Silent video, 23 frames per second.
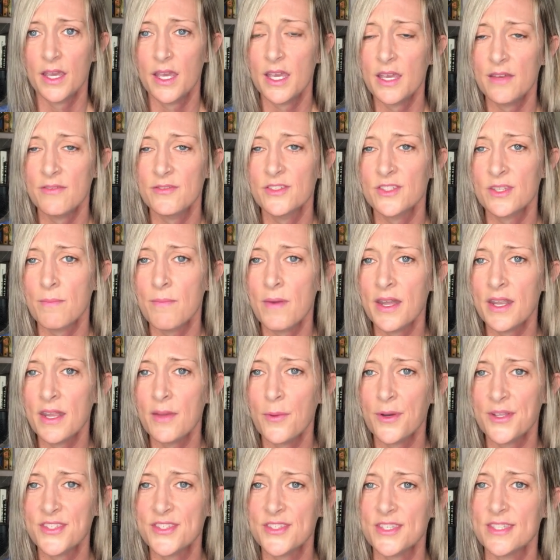If somebody
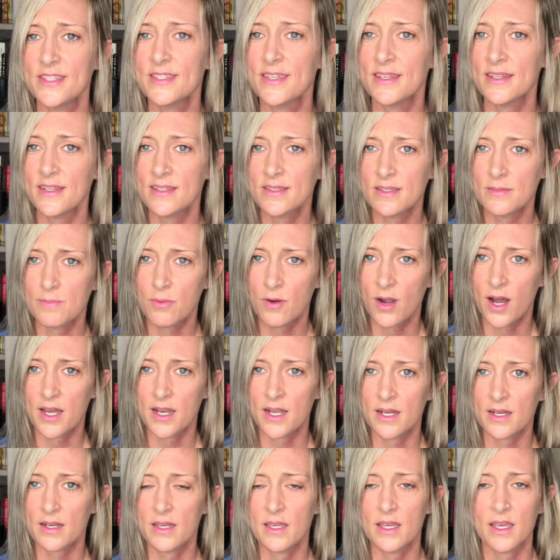wants to send us a
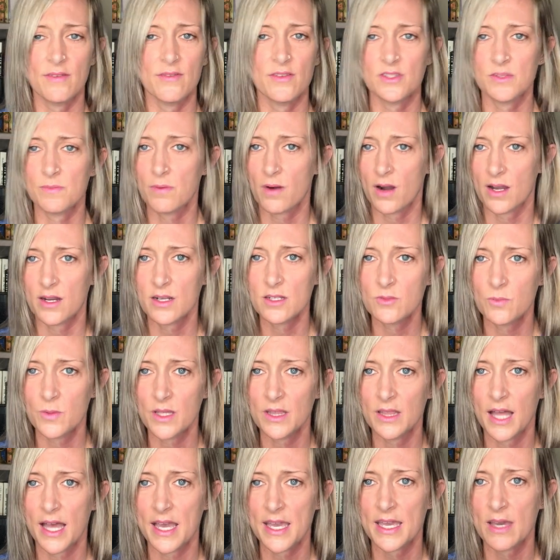product, if it's a product we
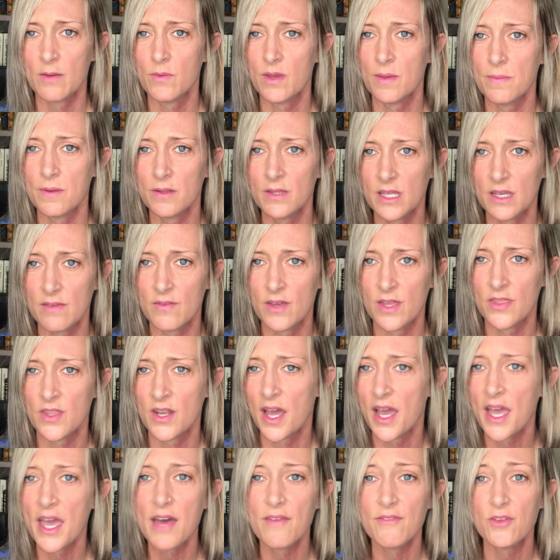like and we believe in, then
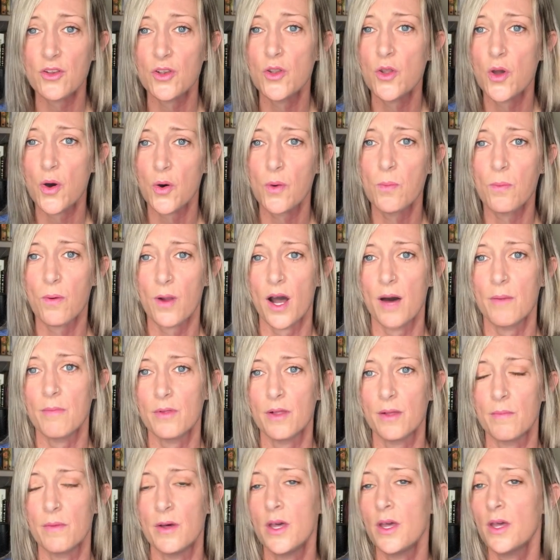I have no
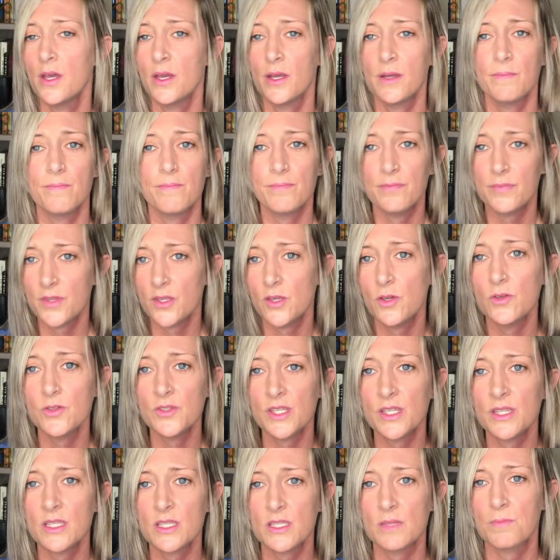problem
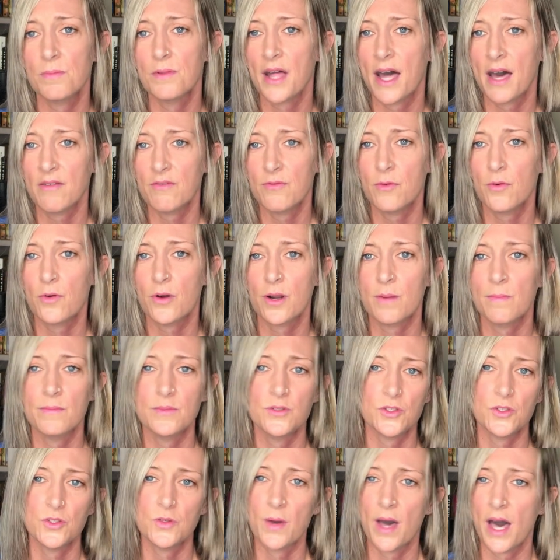using this platform
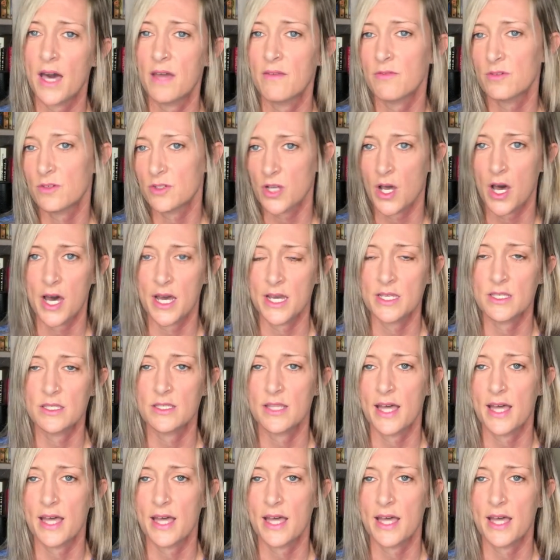to advertise